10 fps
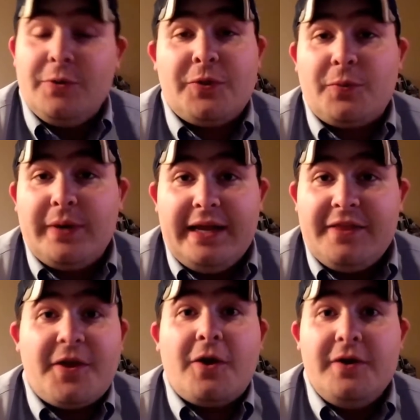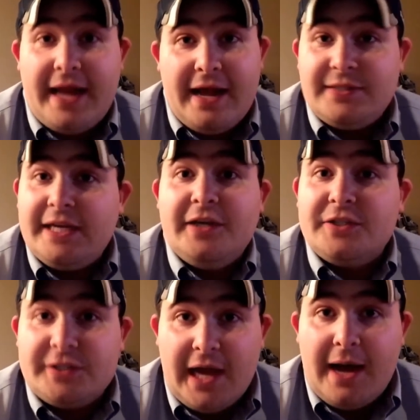or 3 third downs they could have
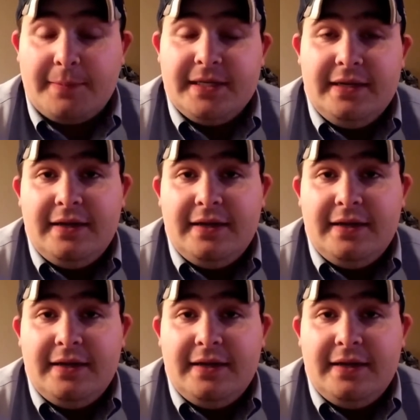stopped